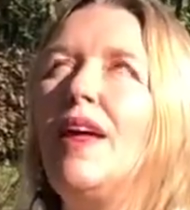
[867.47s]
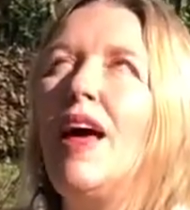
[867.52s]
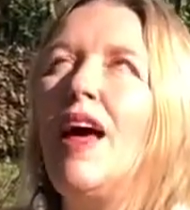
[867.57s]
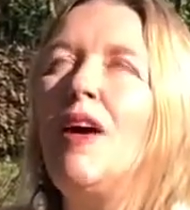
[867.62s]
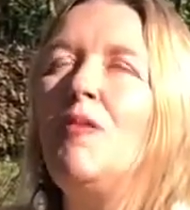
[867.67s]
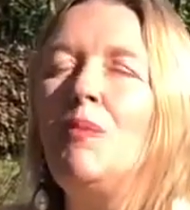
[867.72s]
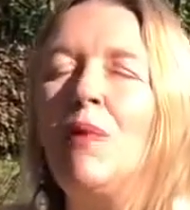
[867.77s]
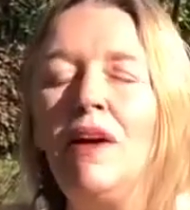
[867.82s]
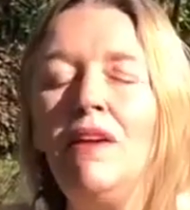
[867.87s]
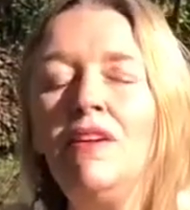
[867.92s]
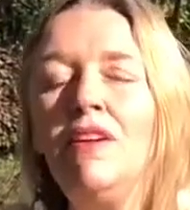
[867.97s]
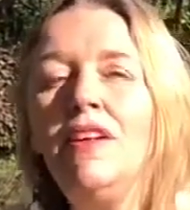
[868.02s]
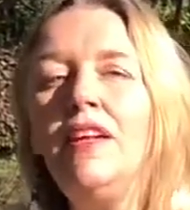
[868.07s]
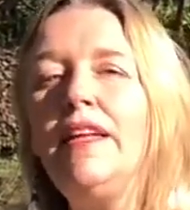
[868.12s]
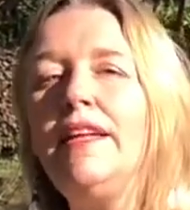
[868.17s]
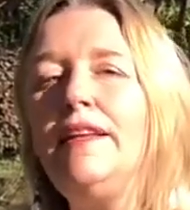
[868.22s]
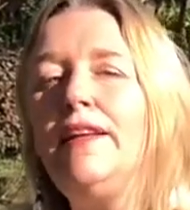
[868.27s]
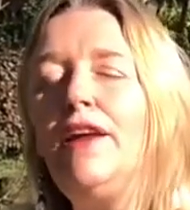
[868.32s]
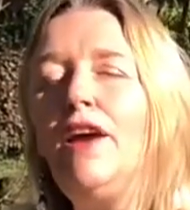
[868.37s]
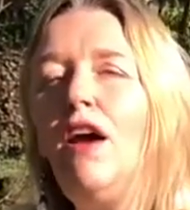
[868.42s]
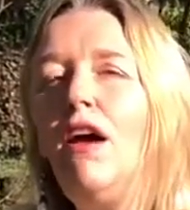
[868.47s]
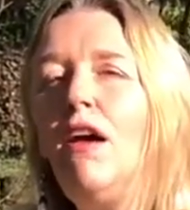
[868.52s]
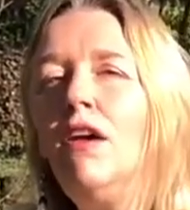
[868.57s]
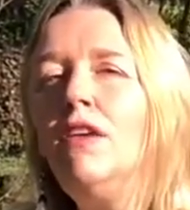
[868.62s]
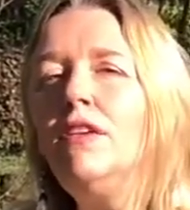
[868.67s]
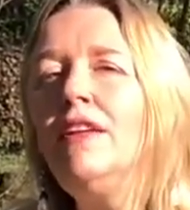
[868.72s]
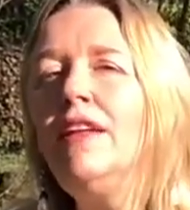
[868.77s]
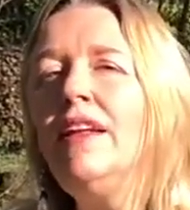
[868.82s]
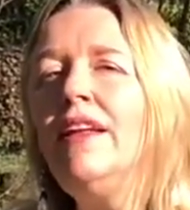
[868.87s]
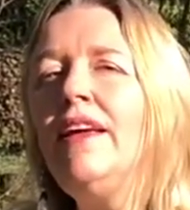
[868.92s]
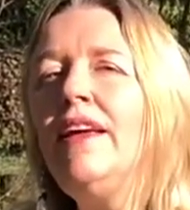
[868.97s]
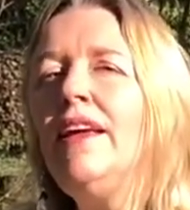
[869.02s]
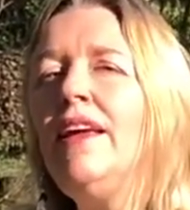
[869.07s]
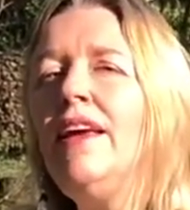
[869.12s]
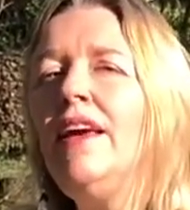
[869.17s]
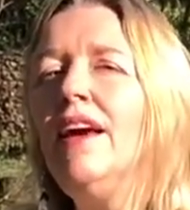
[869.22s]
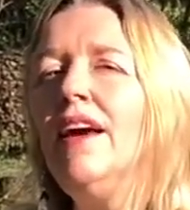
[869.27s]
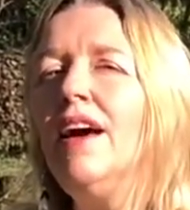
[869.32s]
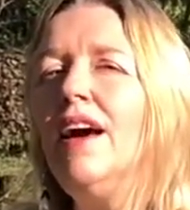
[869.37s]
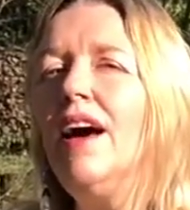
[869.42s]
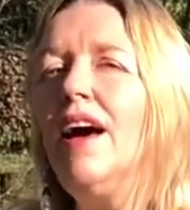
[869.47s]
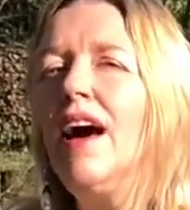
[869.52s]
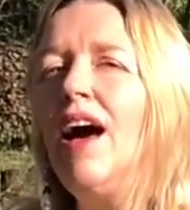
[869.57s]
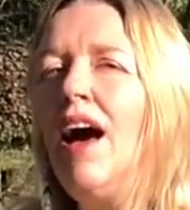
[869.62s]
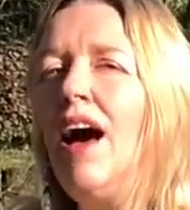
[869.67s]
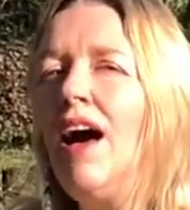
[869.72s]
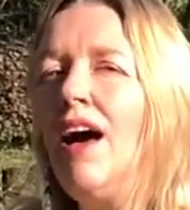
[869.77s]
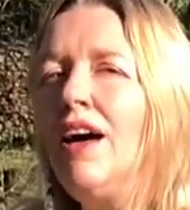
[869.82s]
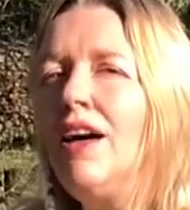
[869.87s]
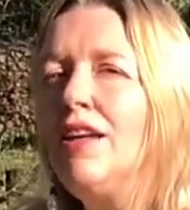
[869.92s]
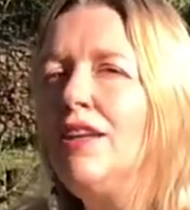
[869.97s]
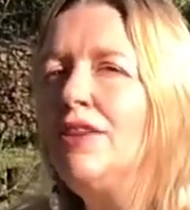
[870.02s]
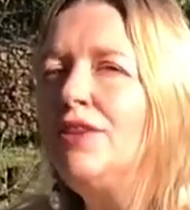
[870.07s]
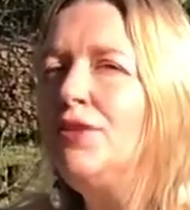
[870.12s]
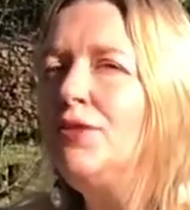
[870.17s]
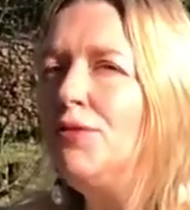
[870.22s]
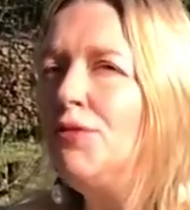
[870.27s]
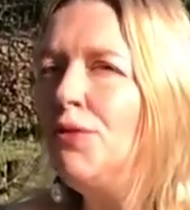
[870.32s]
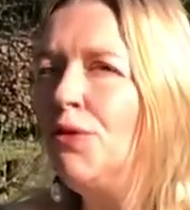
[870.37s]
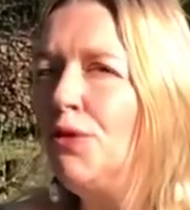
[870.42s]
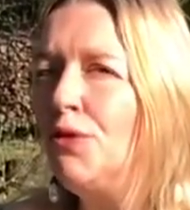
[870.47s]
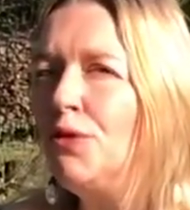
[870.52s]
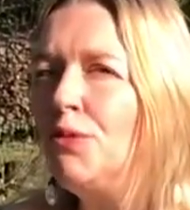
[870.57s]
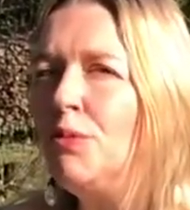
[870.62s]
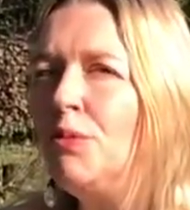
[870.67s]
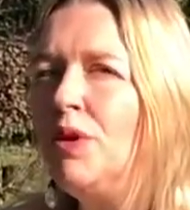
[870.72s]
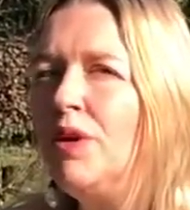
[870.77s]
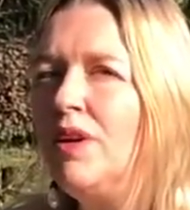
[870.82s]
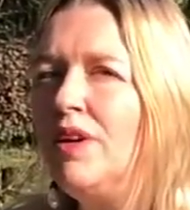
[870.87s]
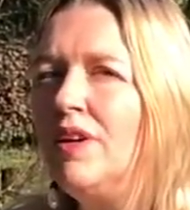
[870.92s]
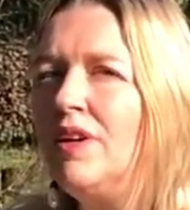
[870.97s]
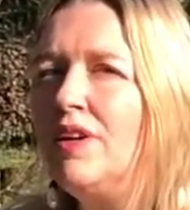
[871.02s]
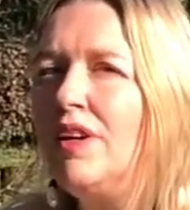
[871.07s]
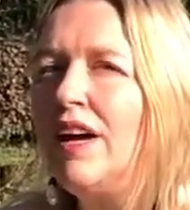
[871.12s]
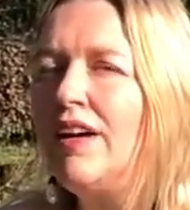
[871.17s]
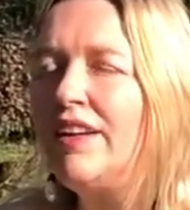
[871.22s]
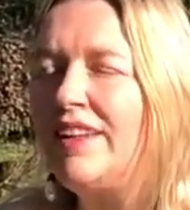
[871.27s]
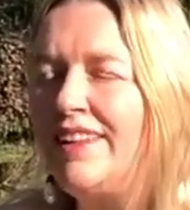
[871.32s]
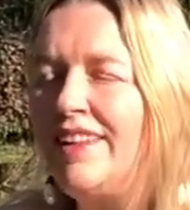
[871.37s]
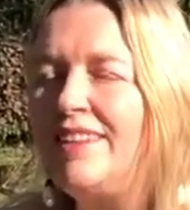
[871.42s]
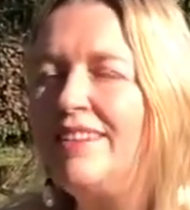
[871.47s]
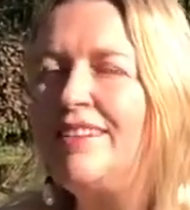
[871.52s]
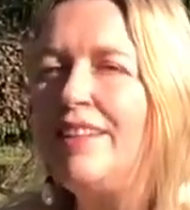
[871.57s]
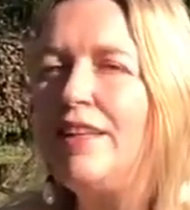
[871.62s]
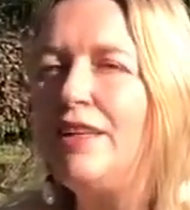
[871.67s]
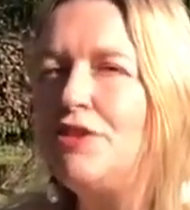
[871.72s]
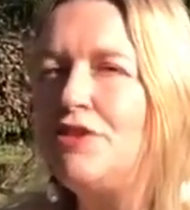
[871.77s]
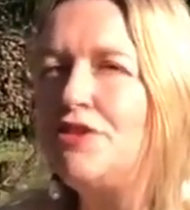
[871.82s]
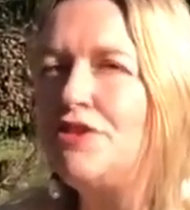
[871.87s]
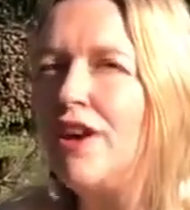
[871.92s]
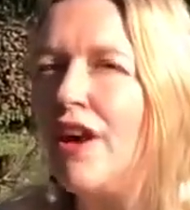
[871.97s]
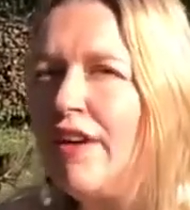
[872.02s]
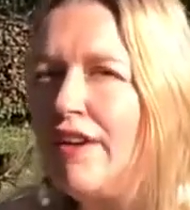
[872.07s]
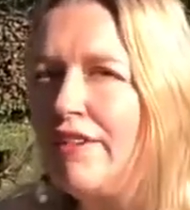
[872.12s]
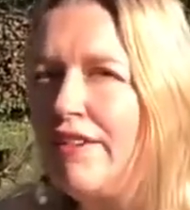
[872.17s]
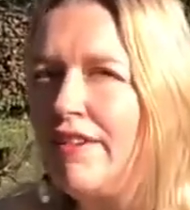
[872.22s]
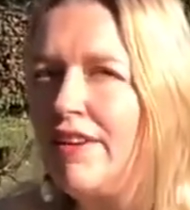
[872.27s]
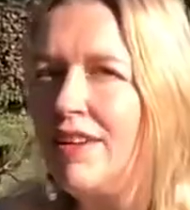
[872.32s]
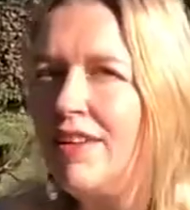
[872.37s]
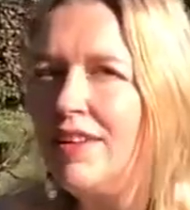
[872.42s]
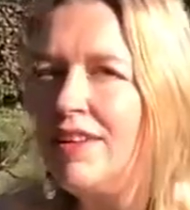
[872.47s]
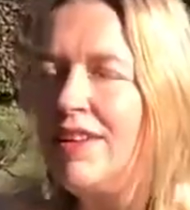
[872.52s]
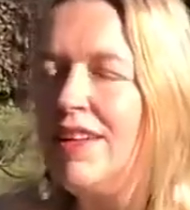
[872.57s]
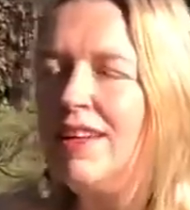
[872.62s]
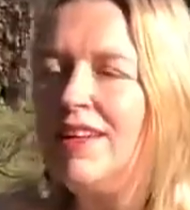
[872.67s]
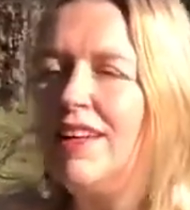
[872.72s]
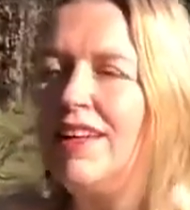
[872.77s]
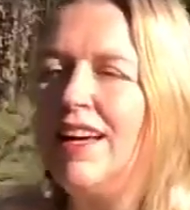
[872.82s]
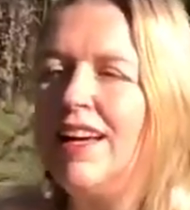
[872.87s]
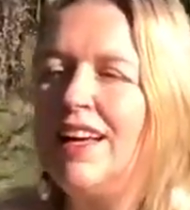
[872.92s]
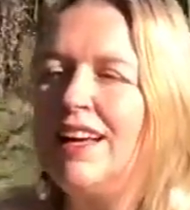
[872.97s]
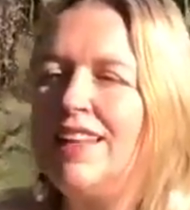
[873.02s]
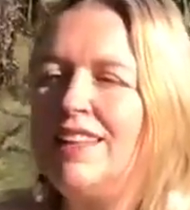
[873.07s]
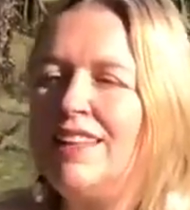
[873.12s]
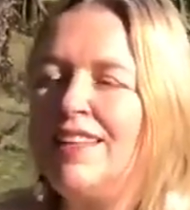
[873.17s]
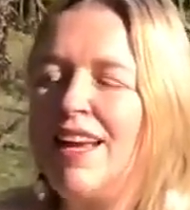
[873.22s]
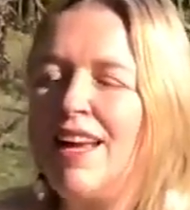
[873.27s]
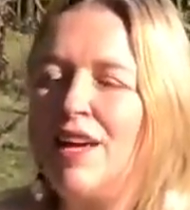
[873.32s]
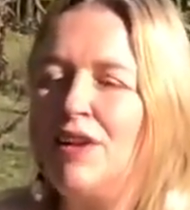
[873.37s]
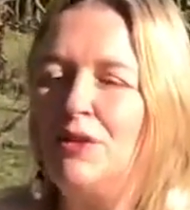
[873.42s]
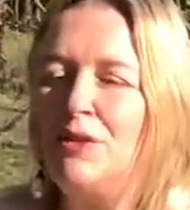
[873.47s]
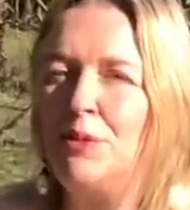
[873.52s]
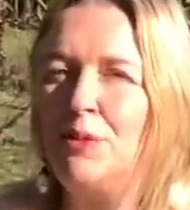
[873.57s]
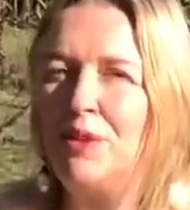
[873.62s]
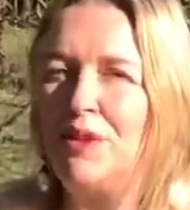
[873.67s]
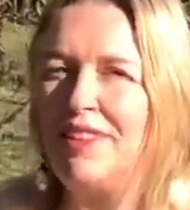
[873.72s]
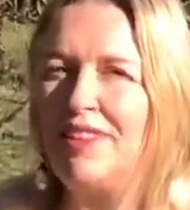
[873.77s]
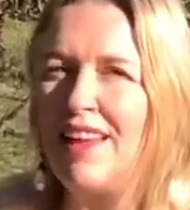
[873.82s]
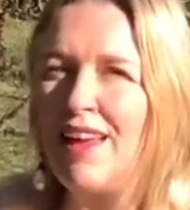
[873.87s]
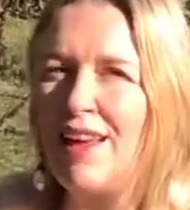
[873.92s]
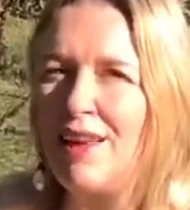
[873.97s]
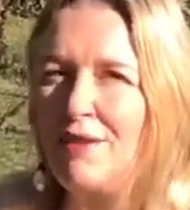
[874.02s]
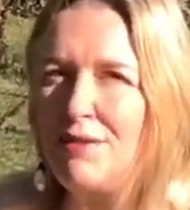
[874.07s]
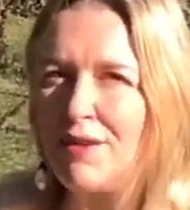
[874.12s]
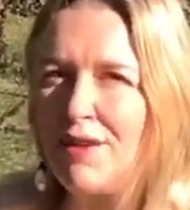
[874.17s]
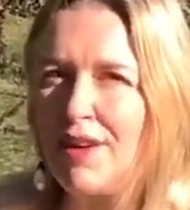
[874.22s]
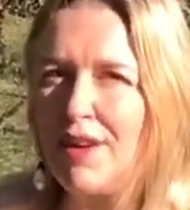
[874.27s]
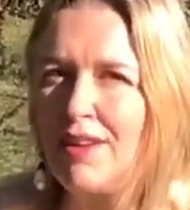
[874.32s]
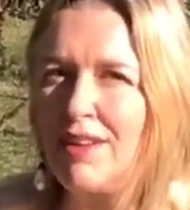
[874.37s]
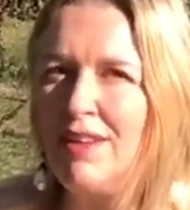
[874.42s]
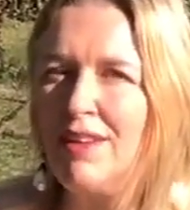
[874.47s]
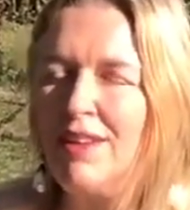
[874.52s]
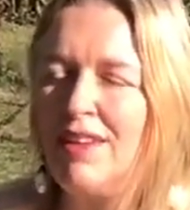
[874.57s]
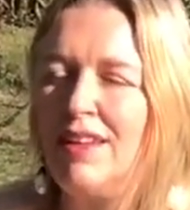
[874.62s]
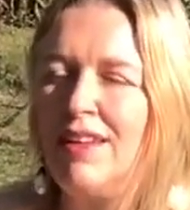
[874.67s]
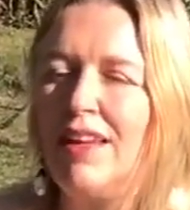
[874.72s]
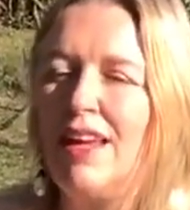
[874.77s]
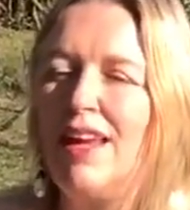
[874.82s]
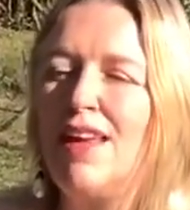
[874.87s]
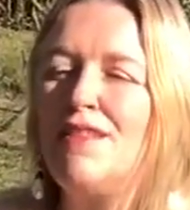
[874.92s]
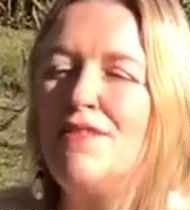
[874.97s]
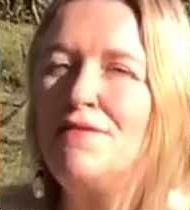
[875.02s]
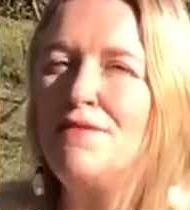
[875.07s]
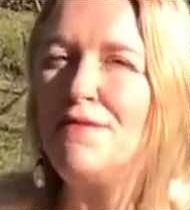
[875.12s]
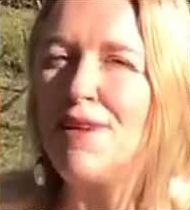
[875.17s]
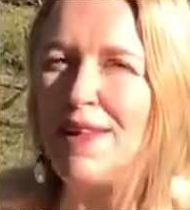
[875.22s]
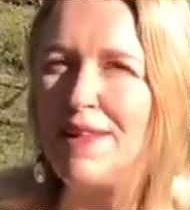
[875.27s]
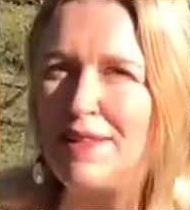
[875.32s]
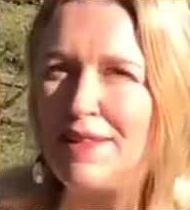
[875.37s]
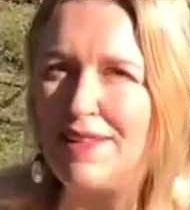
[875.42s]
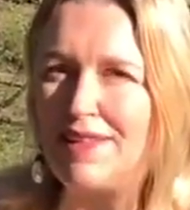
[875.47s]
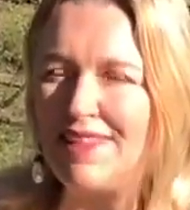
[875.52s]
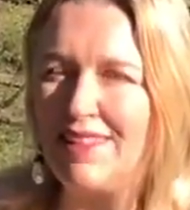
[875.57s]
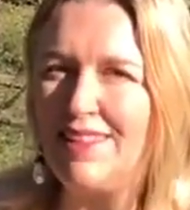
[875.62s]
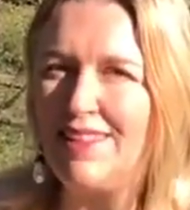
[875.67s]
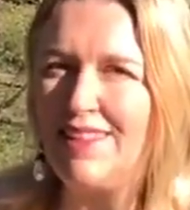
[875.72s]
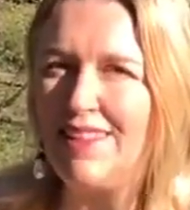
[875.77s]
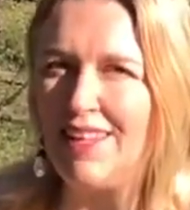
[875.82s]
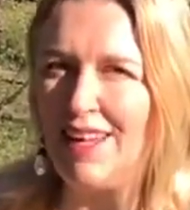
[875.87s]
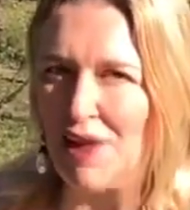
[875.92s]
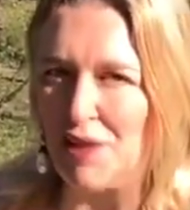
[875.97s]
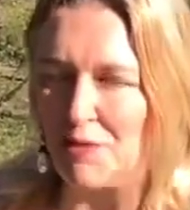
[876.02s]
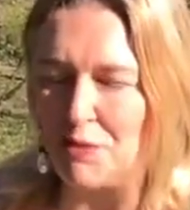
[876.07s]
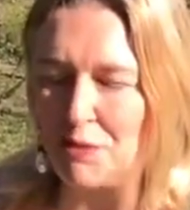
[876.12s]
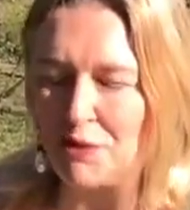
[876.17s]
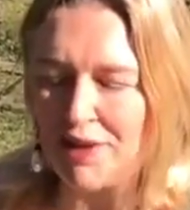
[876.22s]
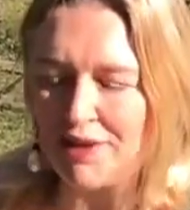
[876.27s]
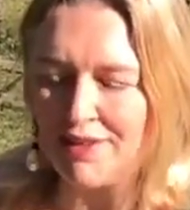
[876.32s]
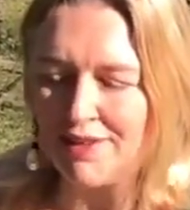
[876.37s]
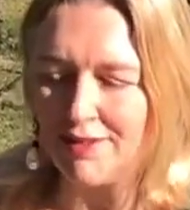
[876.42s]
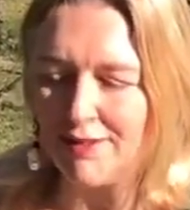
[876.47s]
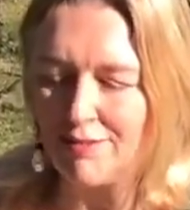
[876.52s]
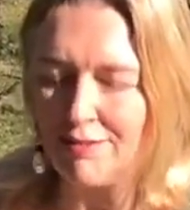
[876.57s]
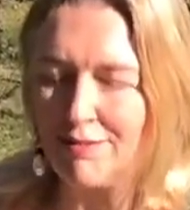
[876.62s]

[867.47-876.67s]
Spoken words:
apparently the only art form, artistic genre that was ever invented in Britain.